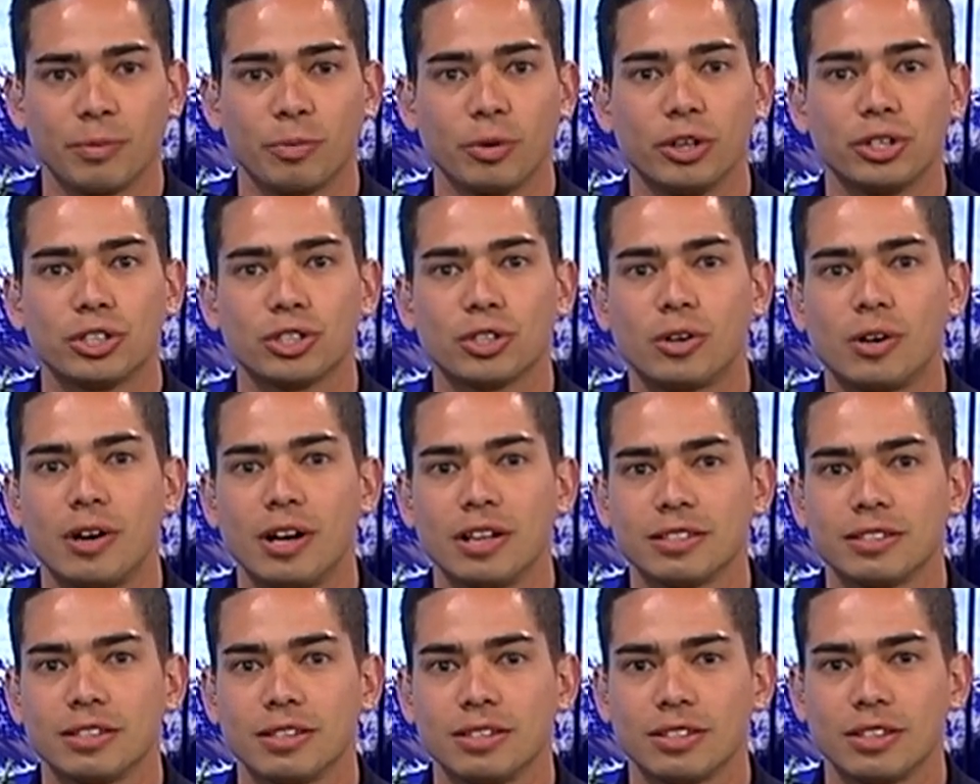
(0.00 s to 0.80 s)
The bridge
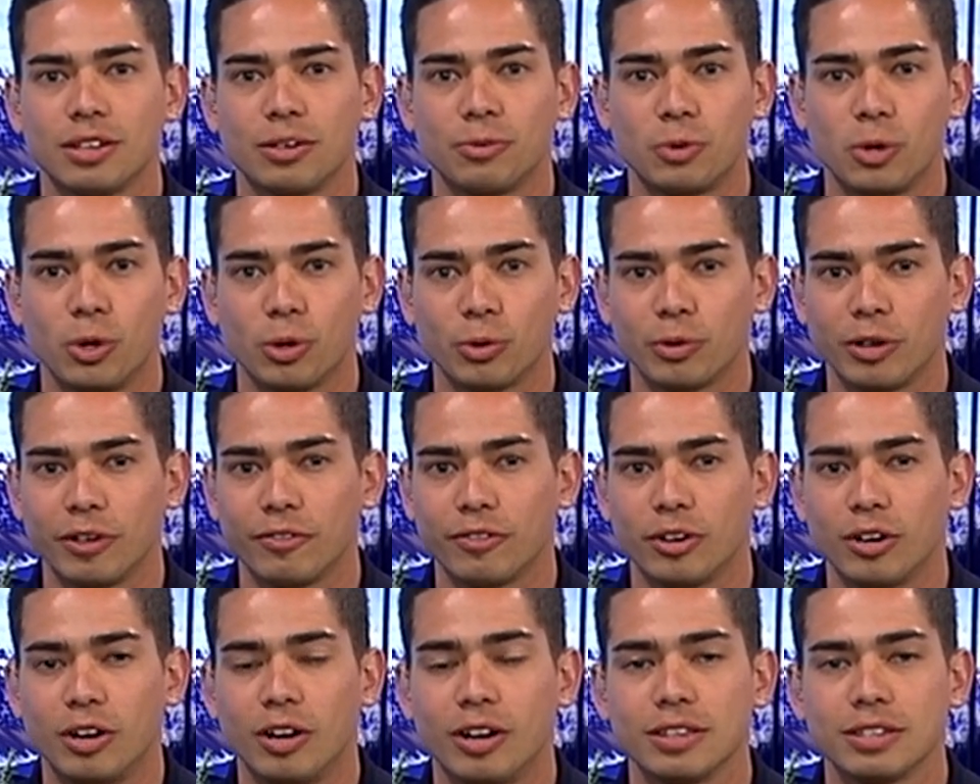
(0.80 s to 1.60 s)
crosses the Rogue
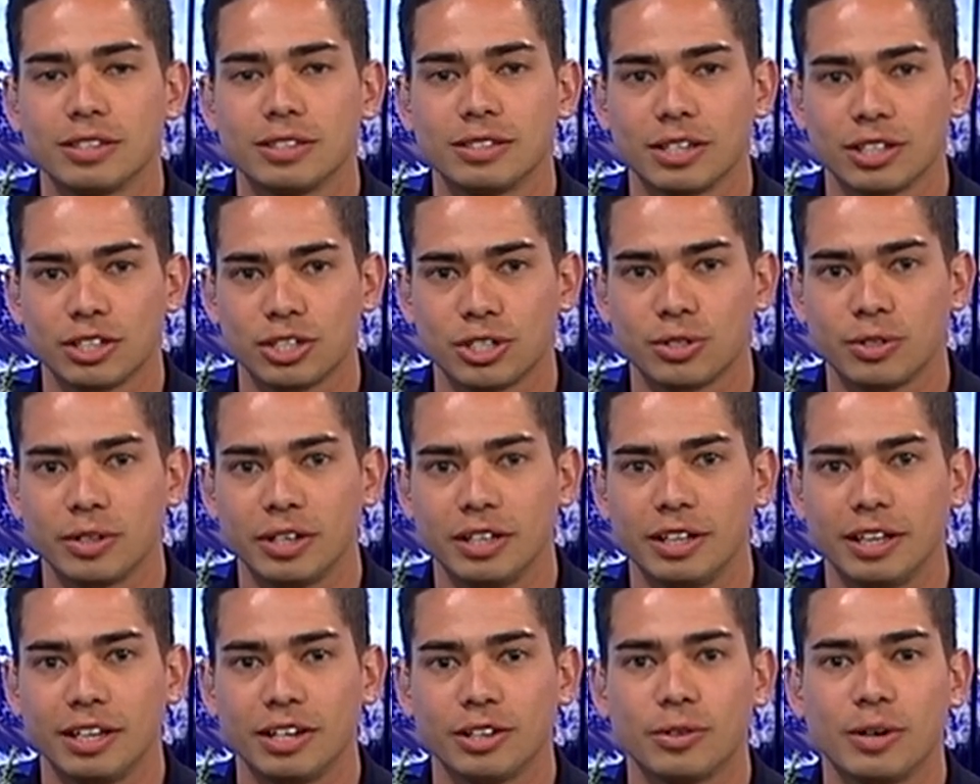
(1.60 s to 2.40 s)
River on 6th
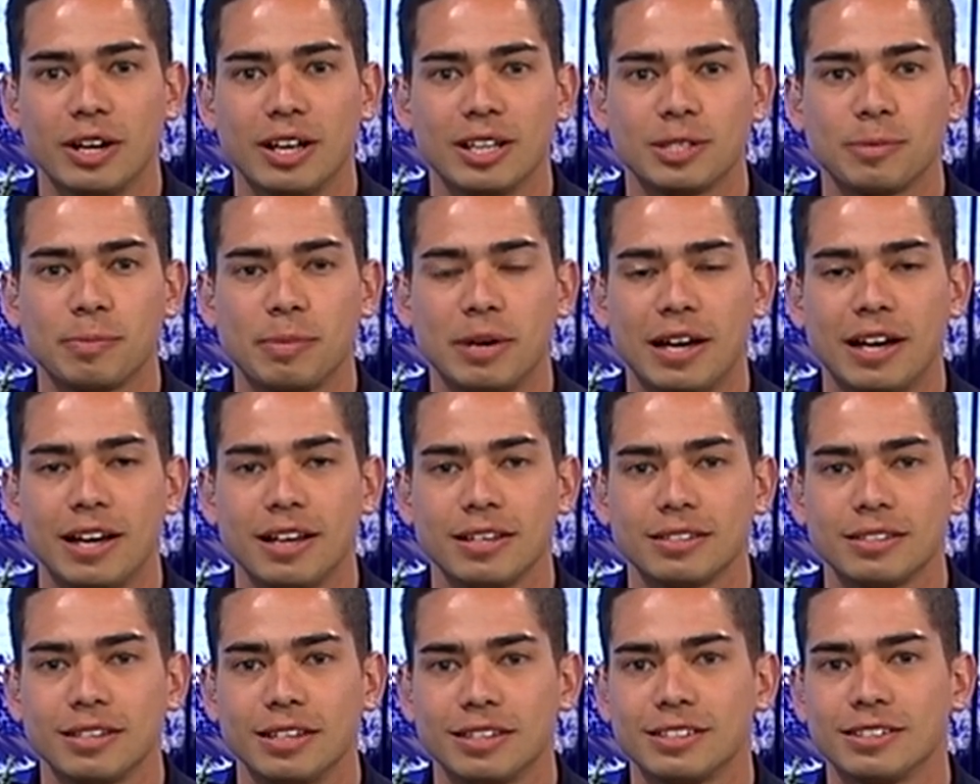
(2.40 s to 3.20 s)
Street in Grants
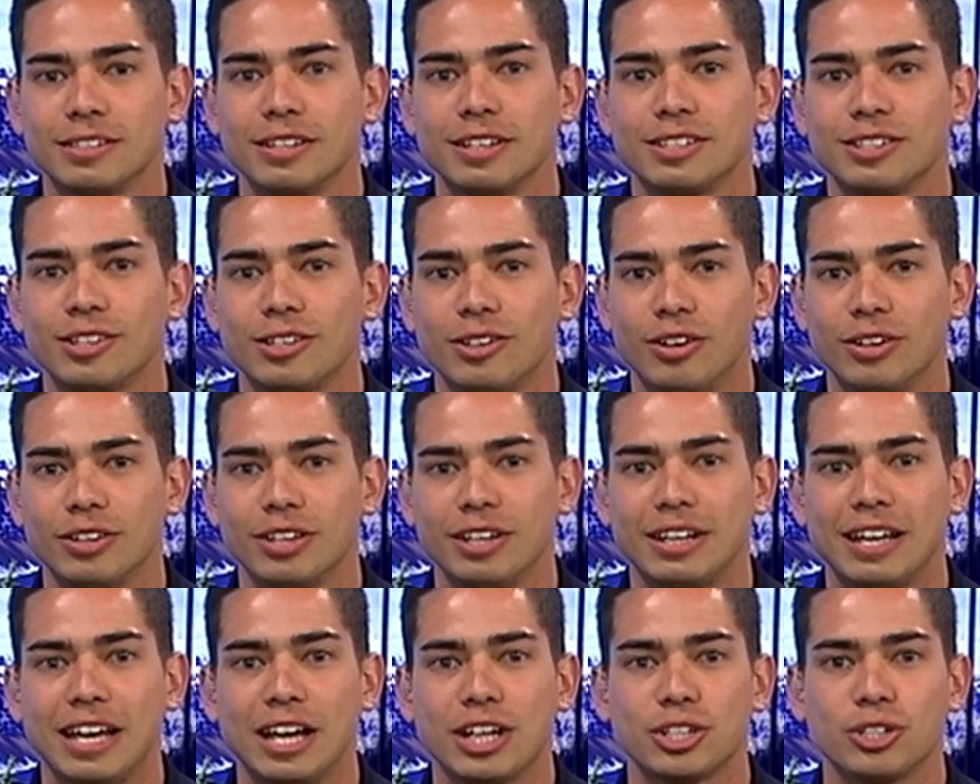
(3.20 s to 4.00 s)
Pass. It's listed
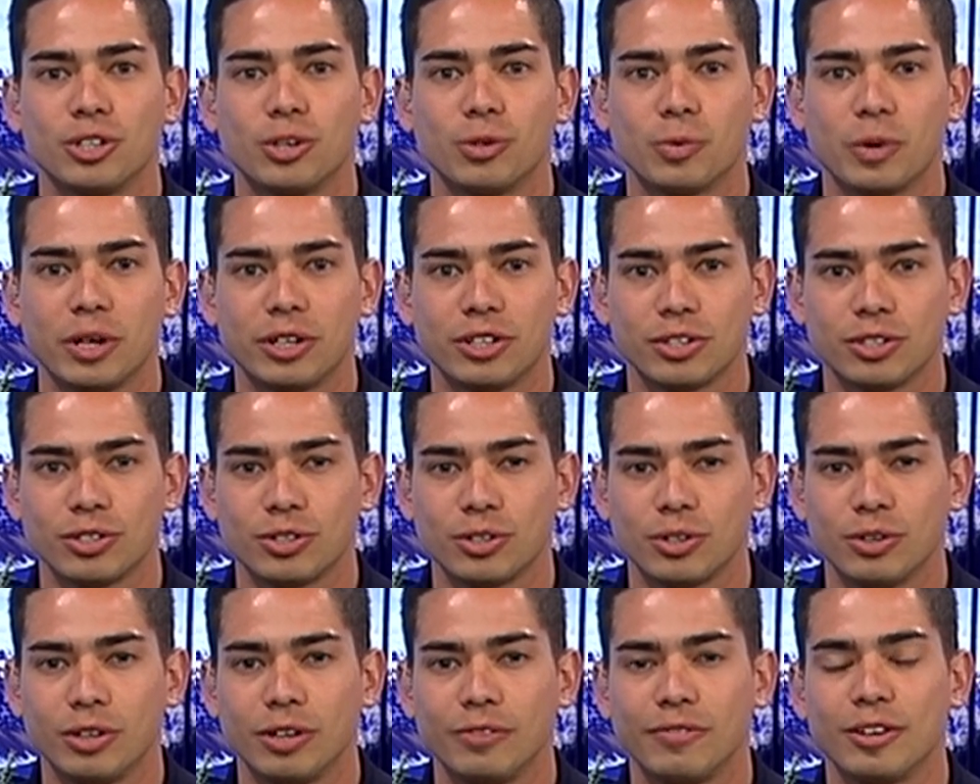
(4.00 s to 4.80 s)
on the National
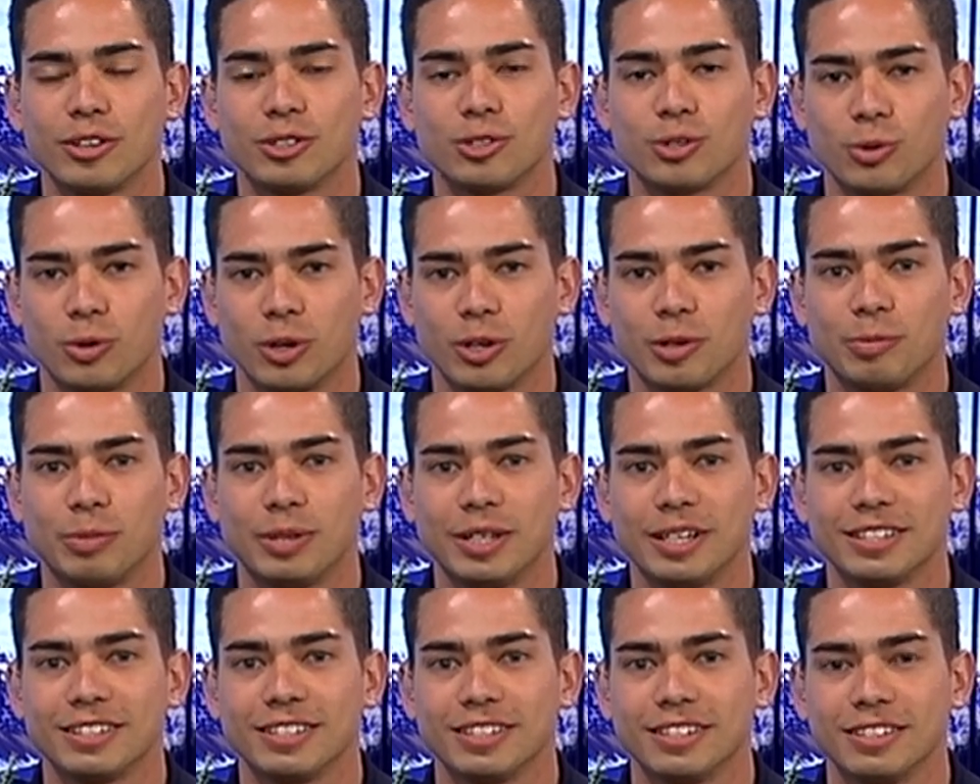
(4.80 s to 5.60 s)
Register of
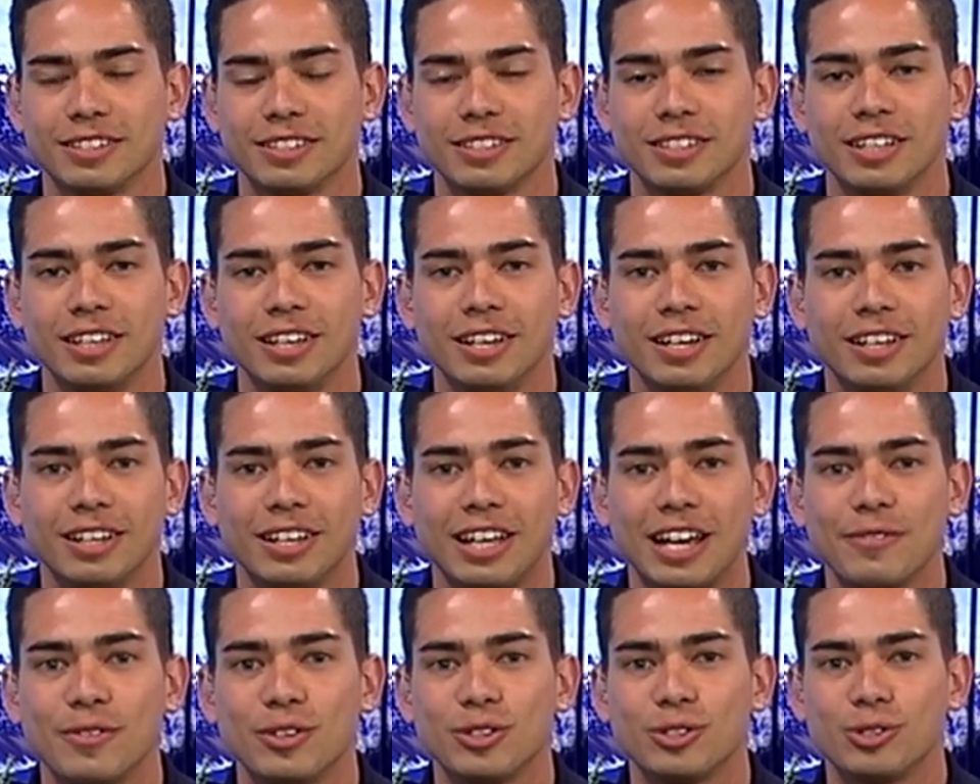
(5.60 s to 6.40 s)
Historic Places.
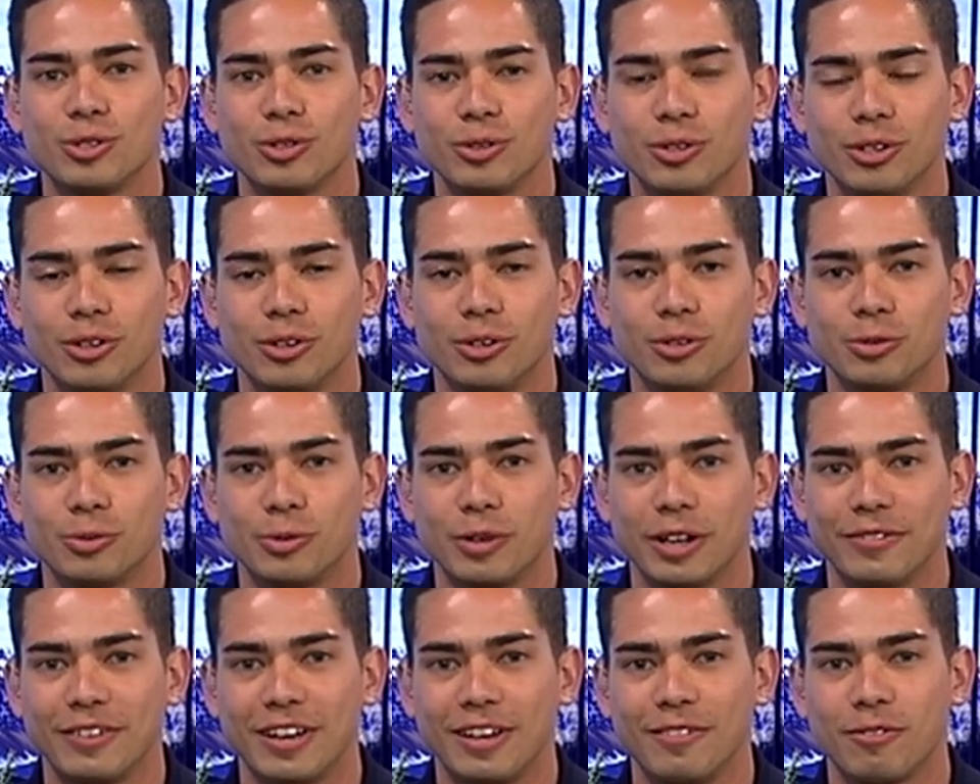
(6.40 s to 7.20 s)
Live in studio,
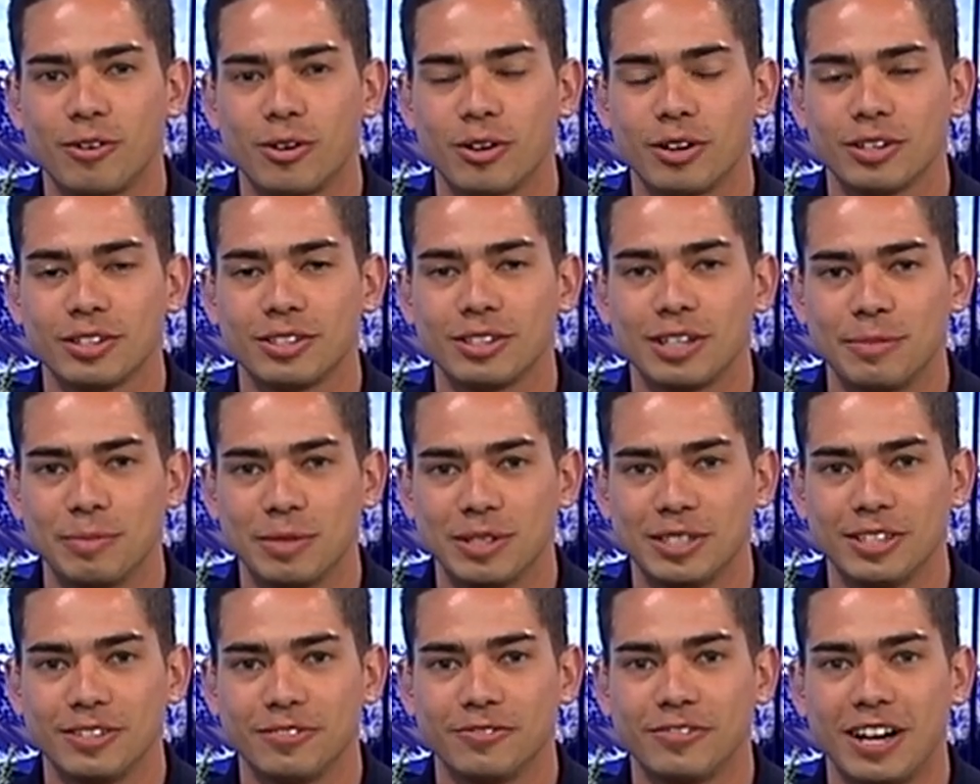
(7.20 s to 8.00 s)
Rayvan Vares,
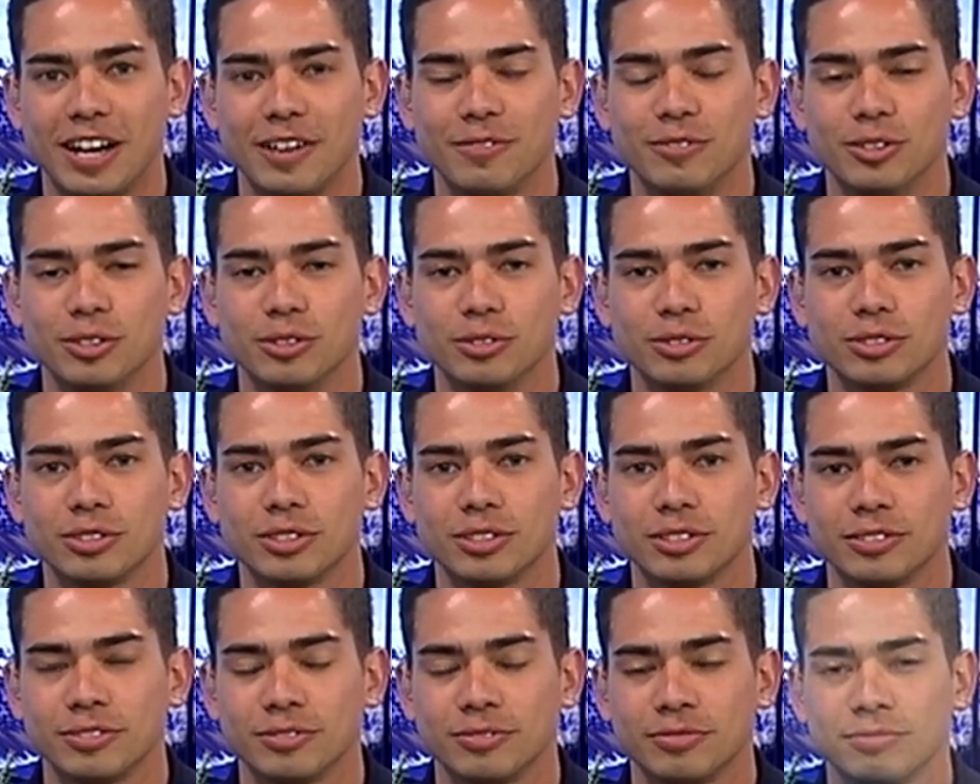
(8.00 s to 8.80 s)
NBC 5
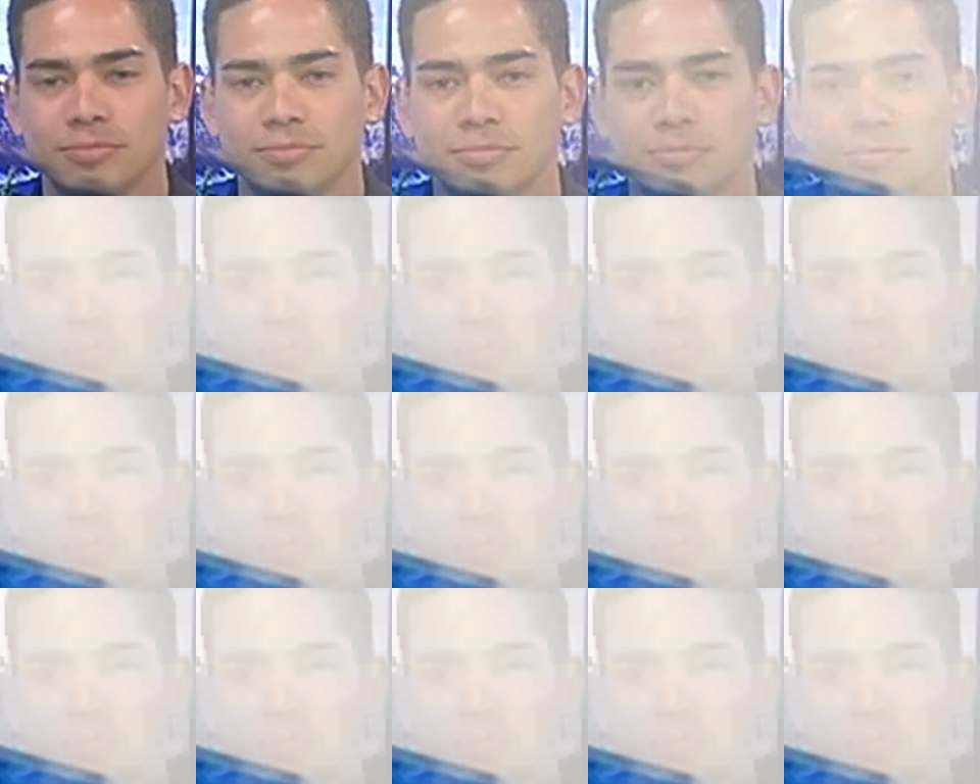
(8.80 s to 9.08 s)
News.